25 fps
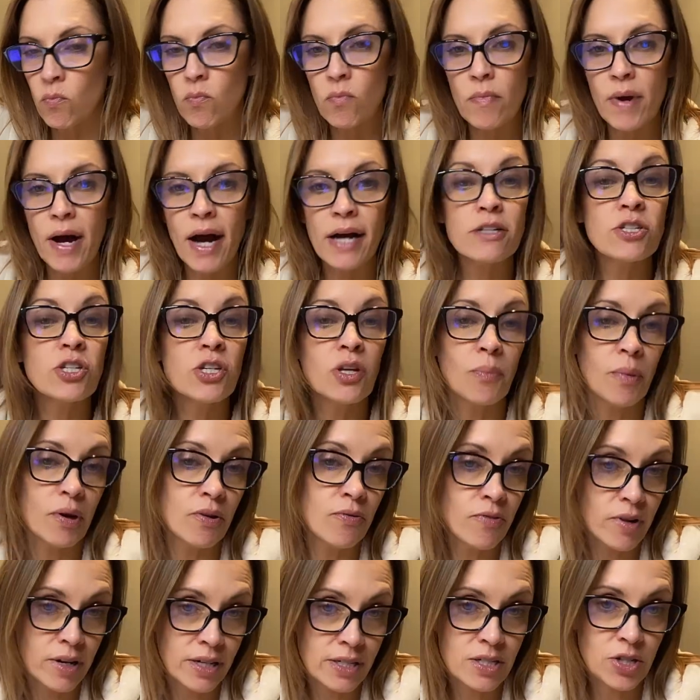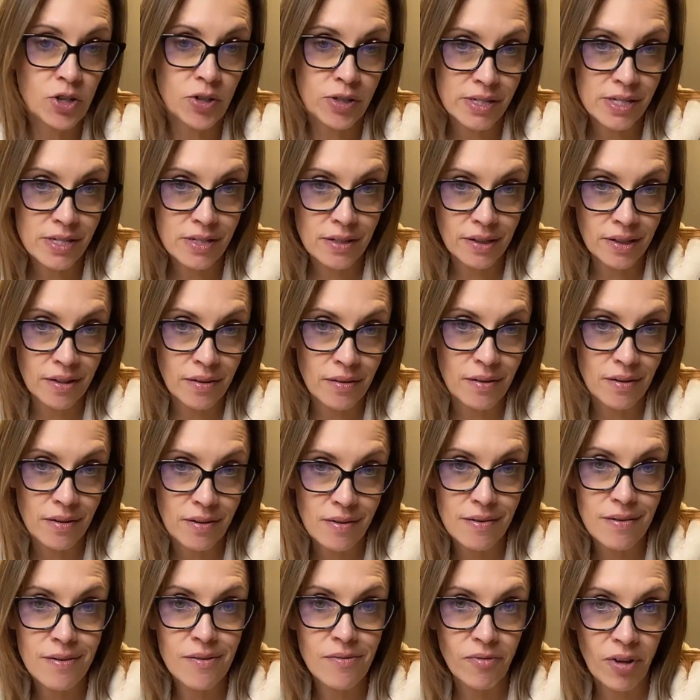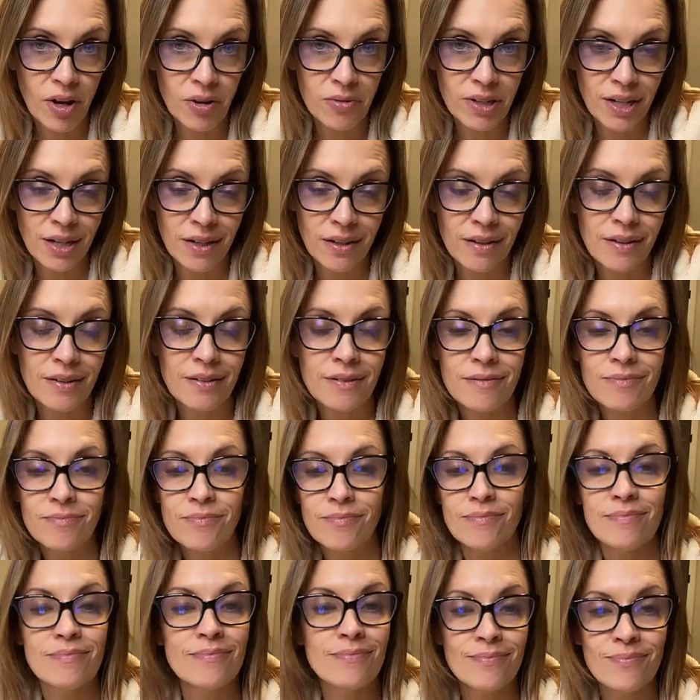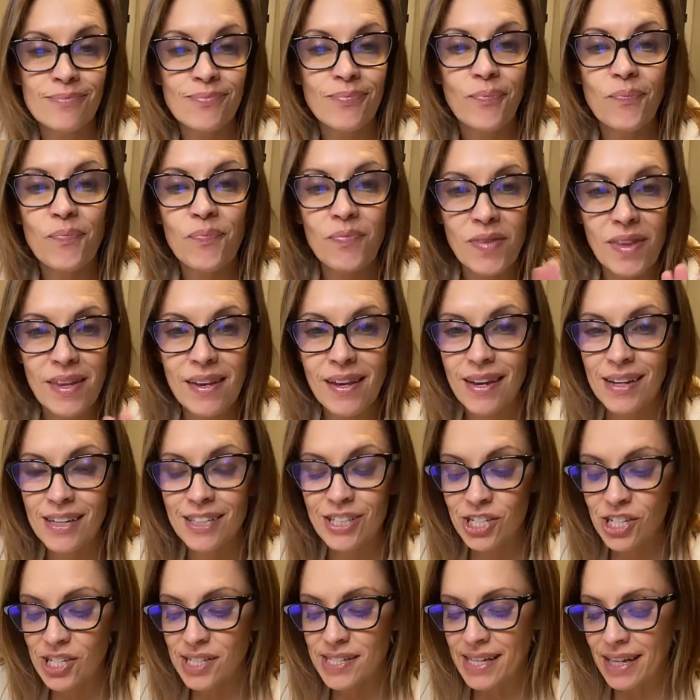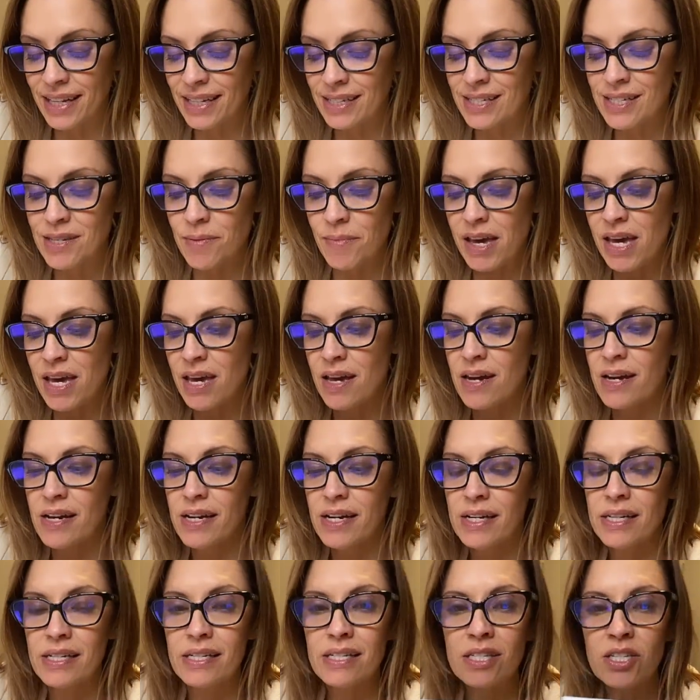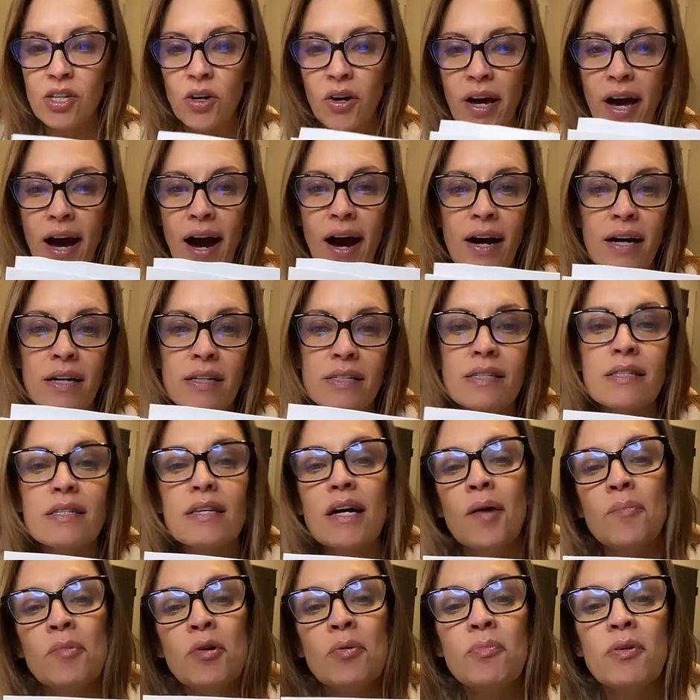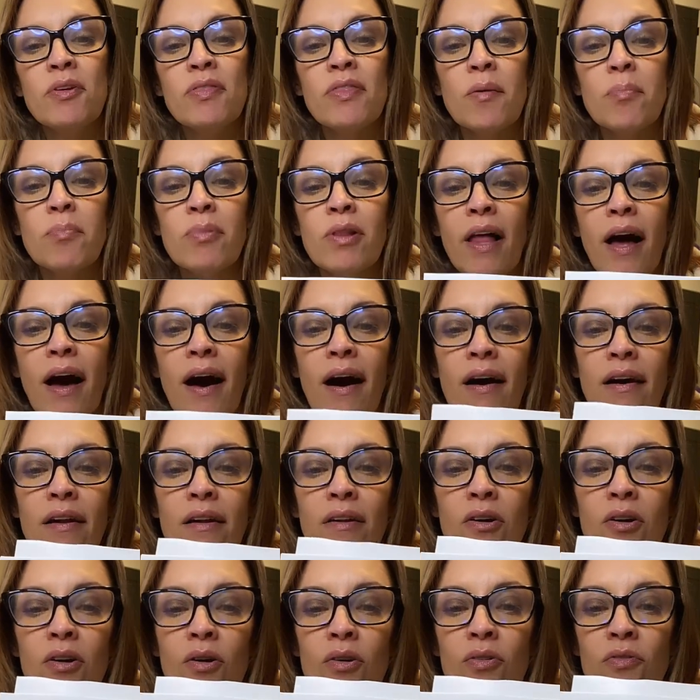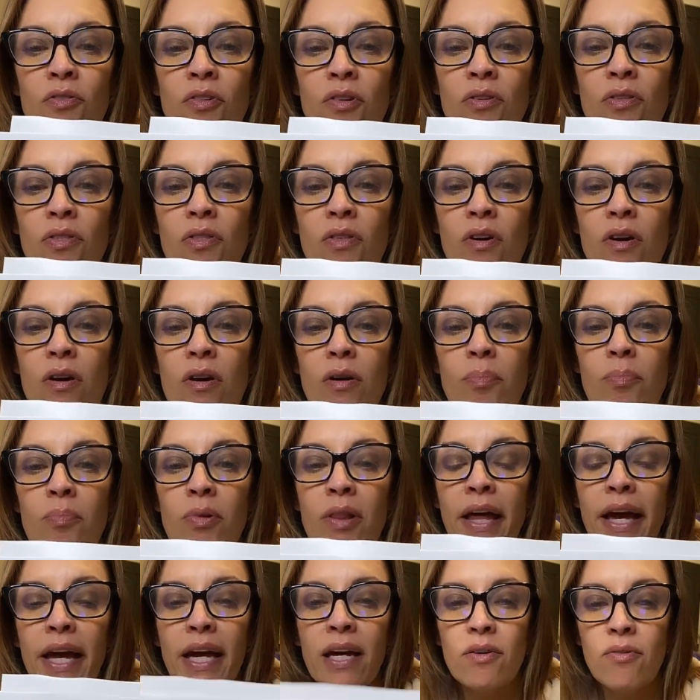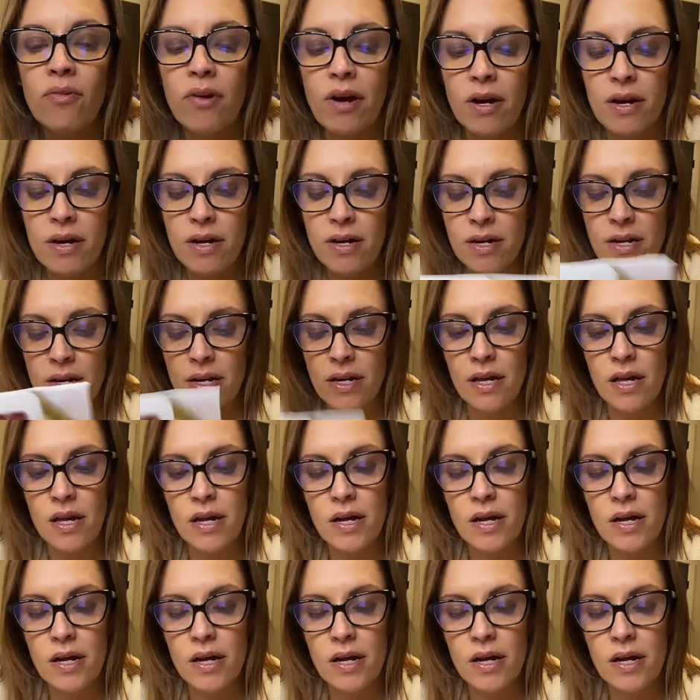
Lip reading: actually my friend Crystalline found it. She sent it to me. So it has, I'm gonna put the plaid over the plain red.